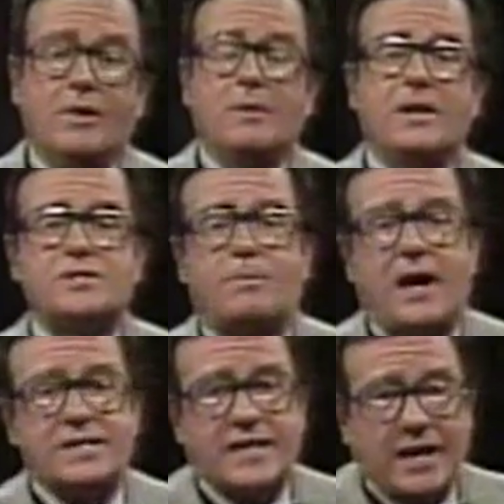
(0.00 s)
have been
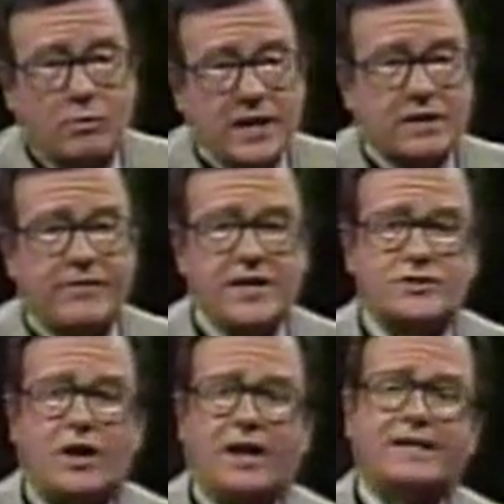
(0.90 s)
surprised that week if he had
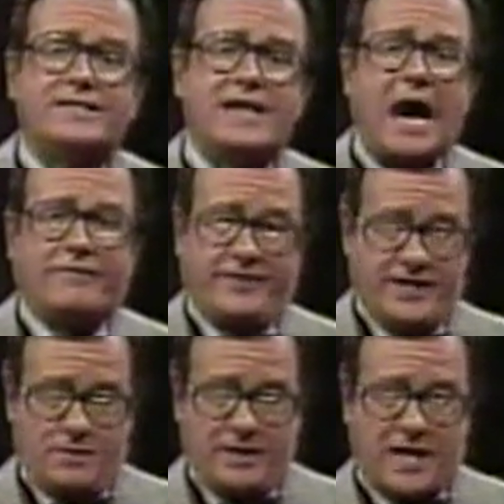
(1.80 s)
talked Gaddafi
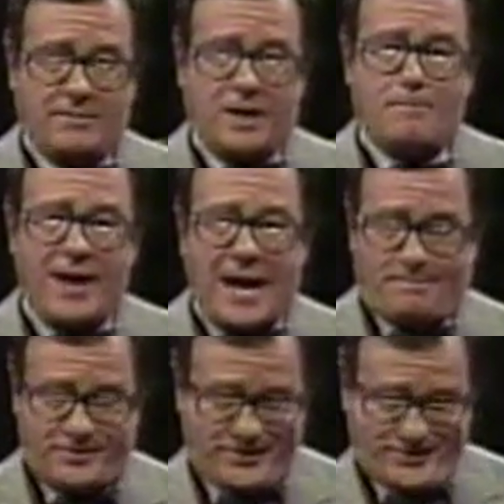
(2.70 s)
into becoming a
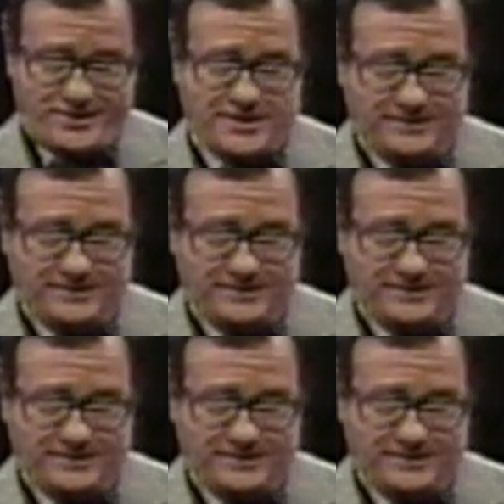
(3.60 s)
Baptist.